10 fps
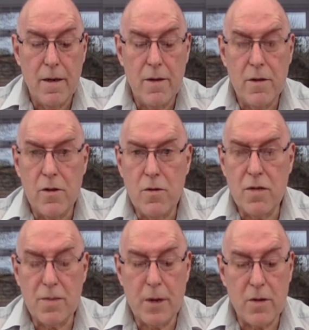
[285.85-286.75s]
The 2
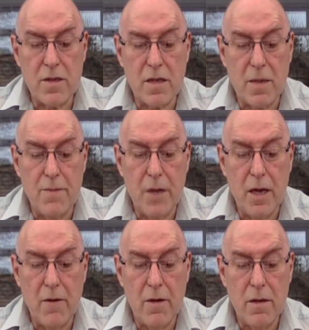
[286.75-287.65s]
spots come
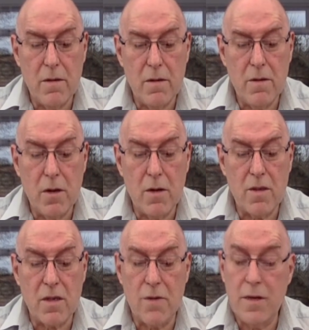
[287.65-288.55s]
nearer, not
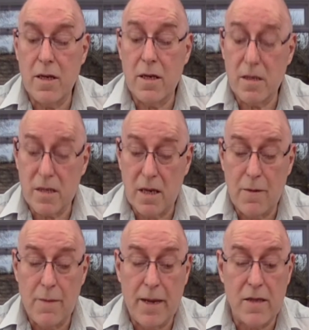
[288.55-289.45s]
so that it can see
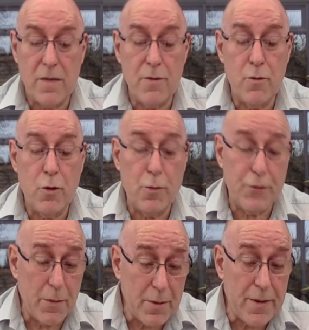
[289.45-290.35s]
me better, but more
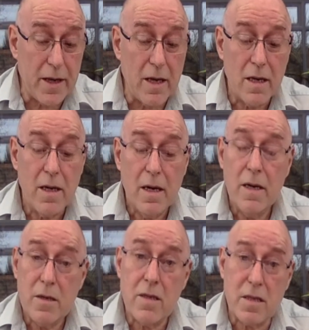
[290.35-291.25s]
probably
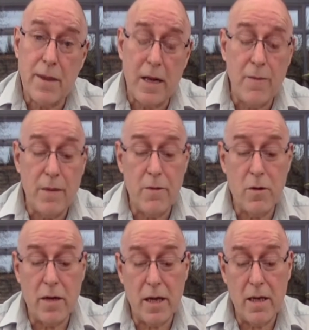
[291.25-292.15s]
to smell me
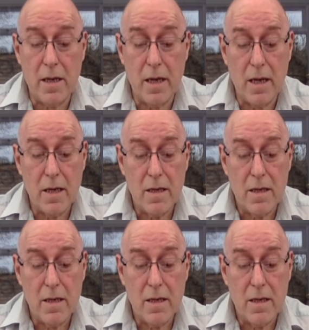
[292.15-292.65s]
more keenly.